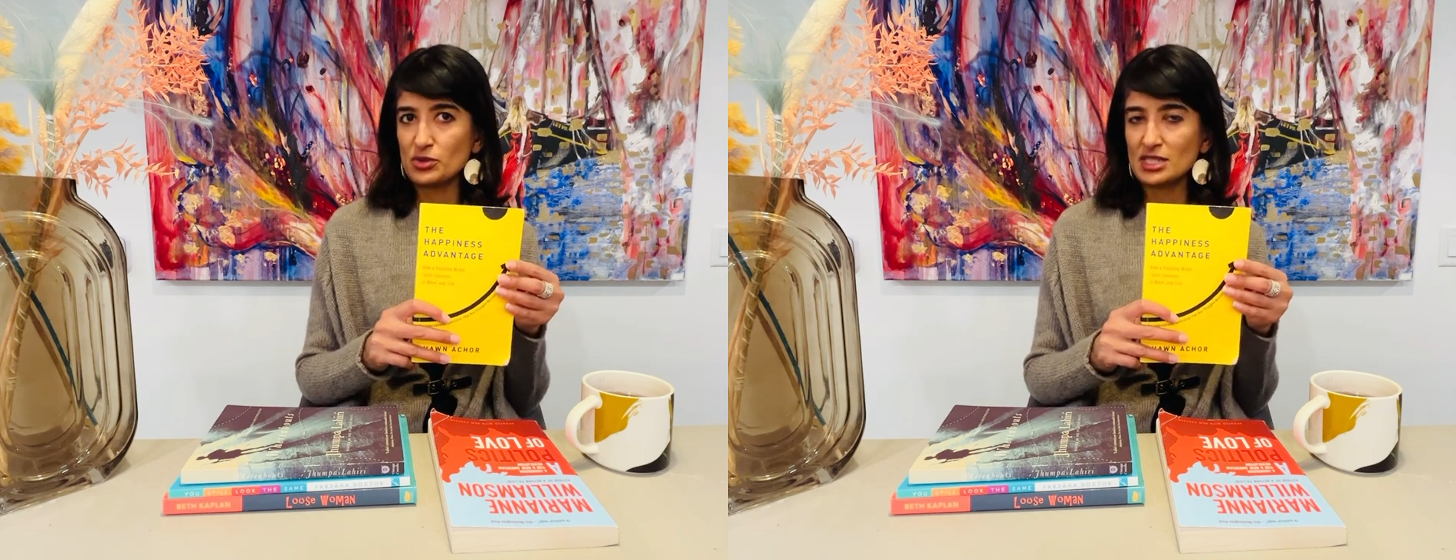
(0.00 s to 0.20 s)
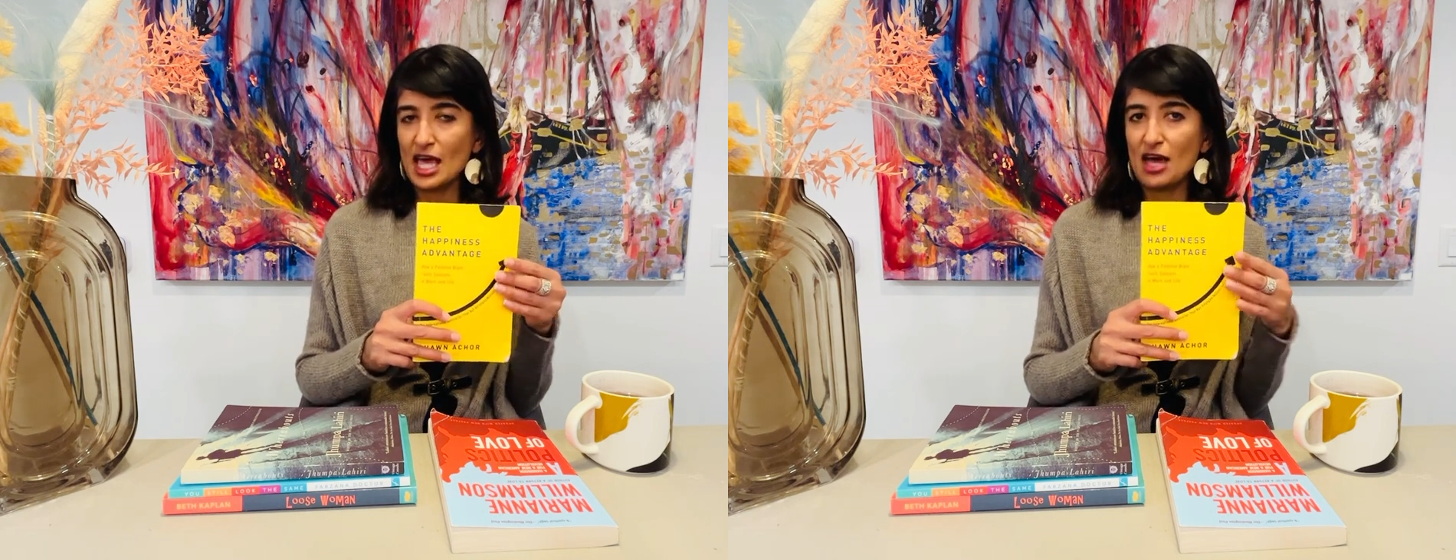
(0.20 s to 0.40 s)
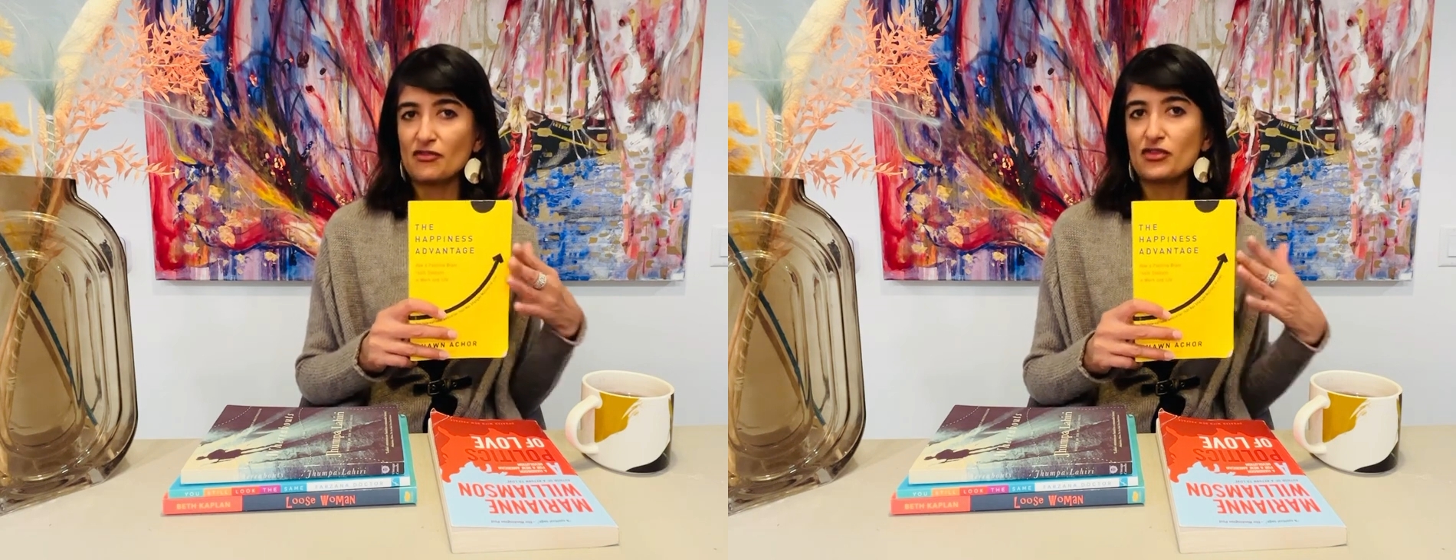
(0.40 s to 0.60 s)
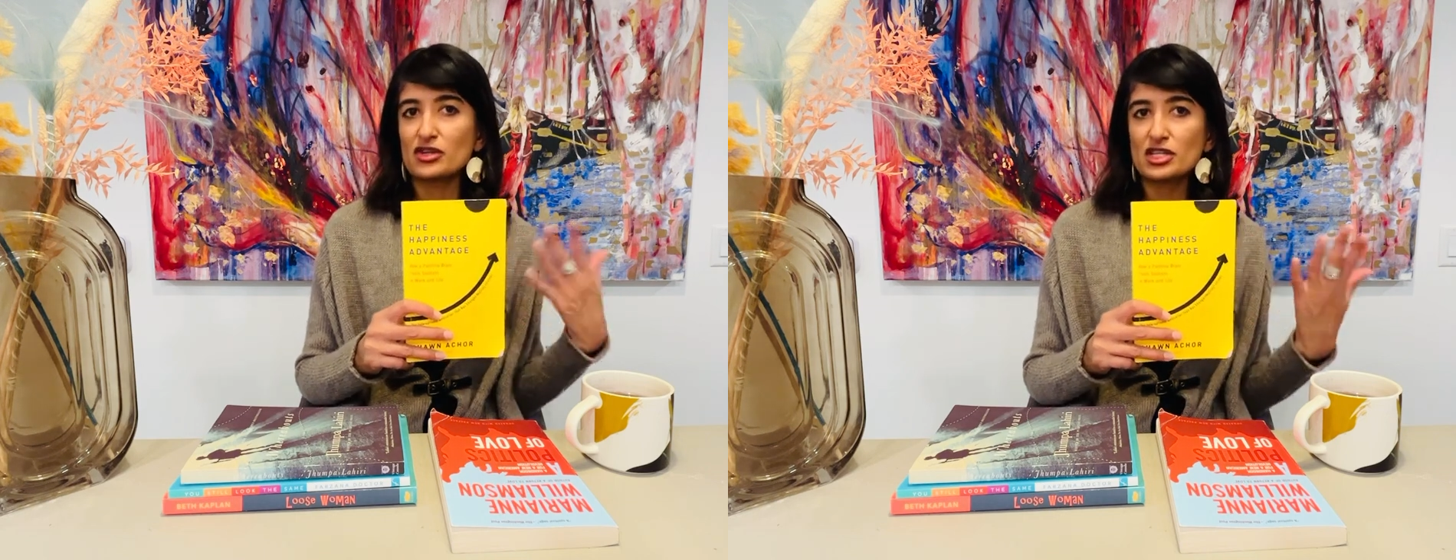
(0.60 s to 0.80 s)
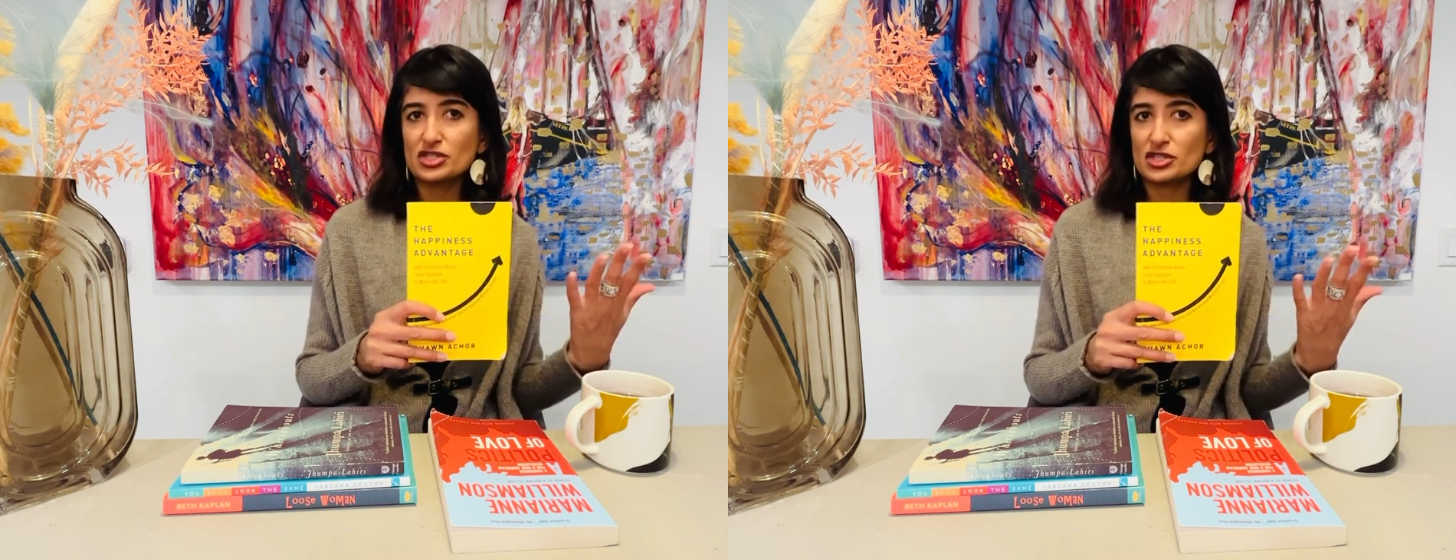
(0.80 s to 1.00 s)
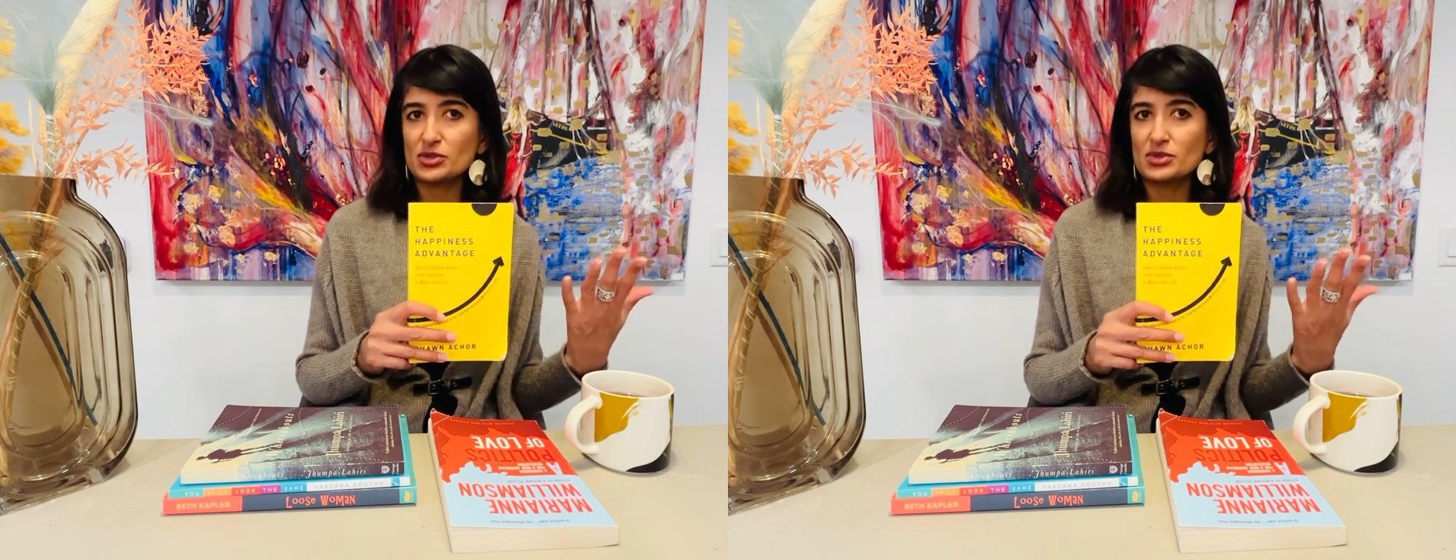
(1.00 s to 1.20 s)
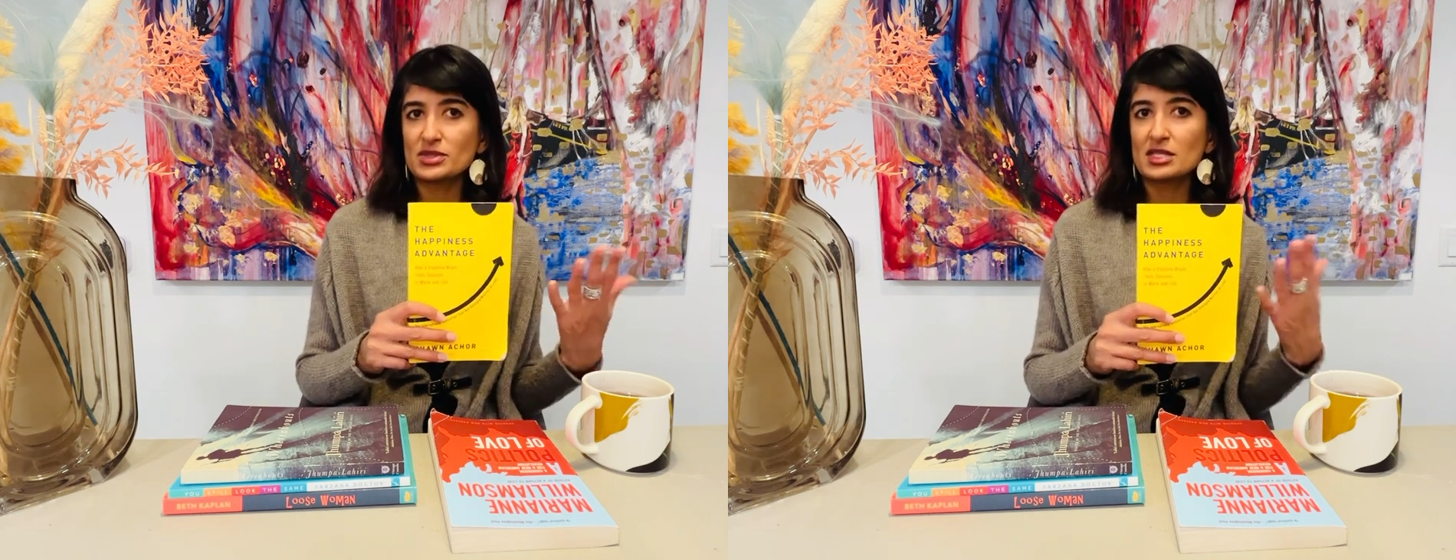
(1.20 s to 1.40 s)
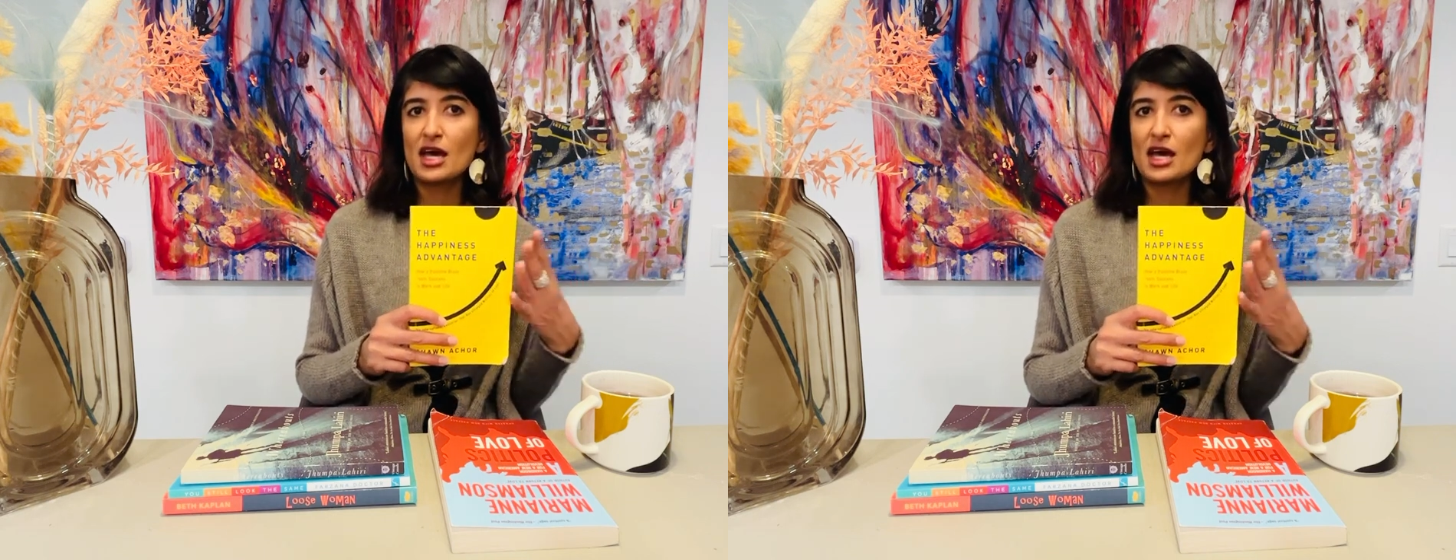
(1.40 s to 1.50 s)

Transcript: scan for issues,